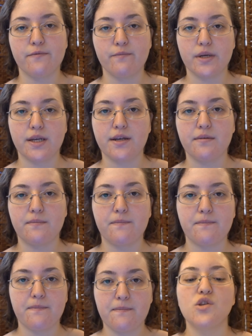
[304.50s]
I've been in.
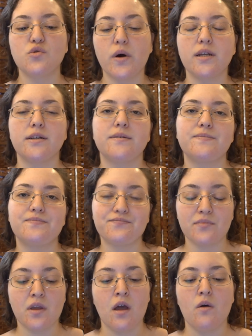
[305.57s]
20,
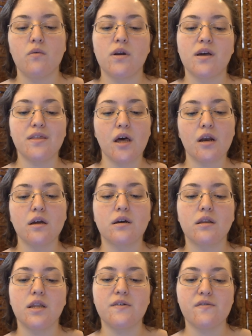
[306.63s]
when I thought I
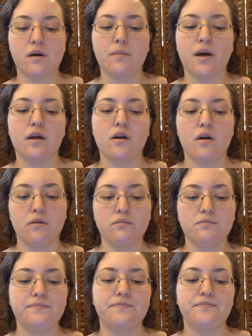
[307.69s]
could live on my
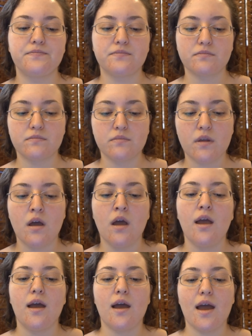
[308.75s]
own,
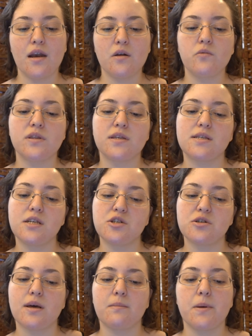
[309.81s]
ending with a
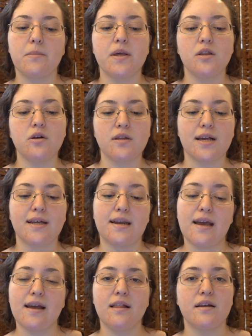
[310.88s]
seizure that made me look like an
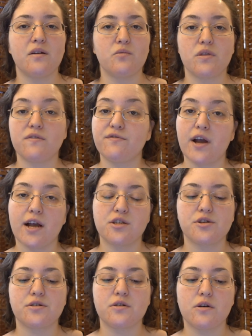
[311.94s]
alien with a
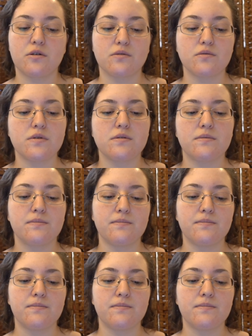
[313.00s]
fractured nose.